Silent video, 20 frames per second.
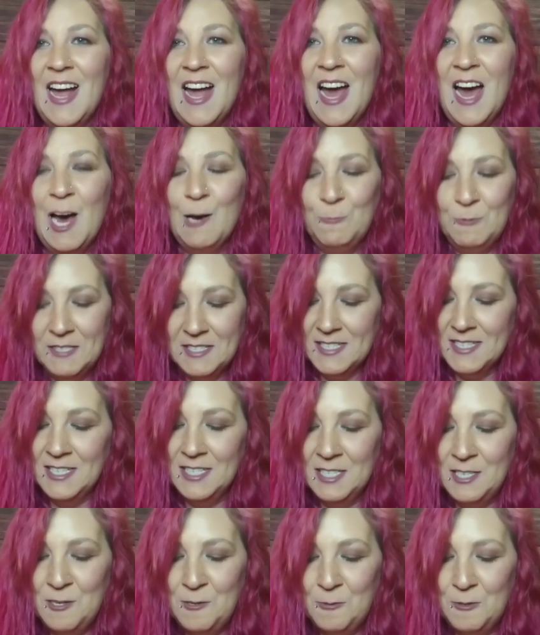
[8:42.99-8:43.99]

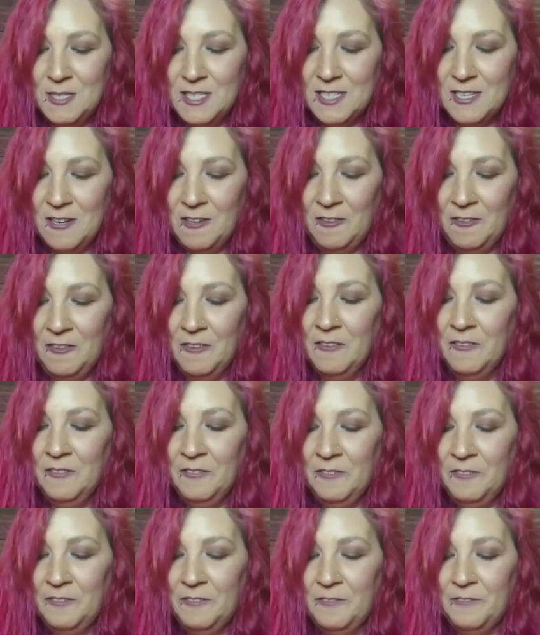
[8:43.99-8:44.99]
absolute
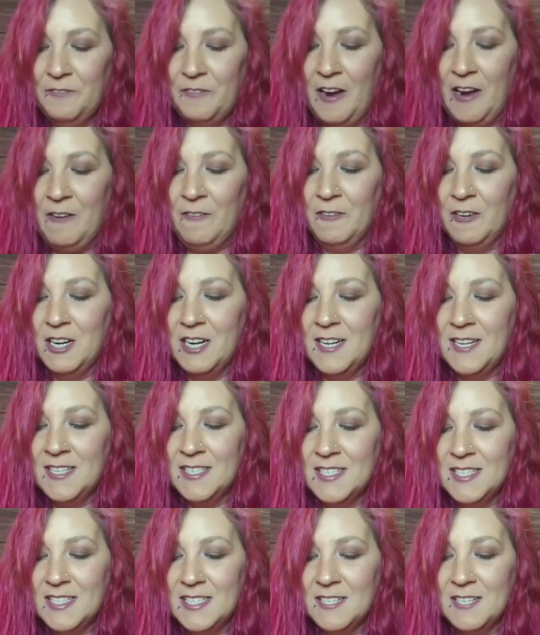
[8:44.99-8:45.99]
favoritest